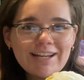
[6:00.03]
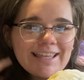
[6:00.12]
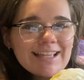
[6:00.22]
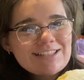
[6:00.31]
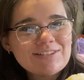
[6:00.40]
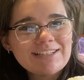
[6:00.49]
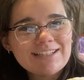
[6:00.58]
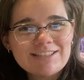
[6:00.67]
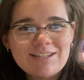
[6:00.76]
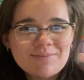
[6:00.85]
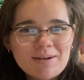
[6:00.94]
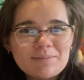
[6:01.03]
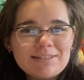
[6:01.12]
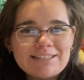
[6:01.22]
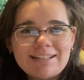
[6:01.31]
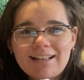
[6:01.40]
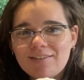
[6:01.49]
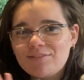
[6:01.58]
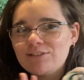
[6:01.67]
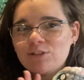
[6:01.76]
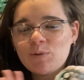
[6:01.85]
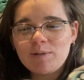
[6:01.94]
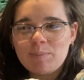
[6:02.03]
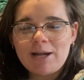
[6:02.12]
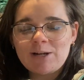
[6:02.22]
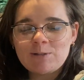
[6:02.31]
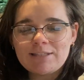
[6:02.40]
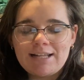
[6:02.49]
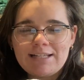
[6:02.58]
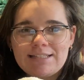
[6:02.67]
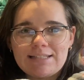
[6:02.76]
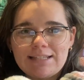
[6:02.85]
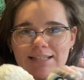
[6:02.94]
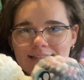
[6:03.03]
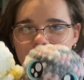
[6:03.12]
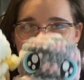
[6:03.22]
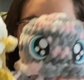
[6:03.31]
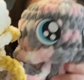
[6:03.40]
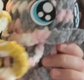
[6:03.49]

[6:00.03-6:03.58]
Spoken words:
I get to it, because you can probably tell I have so many patterns that I need to get done.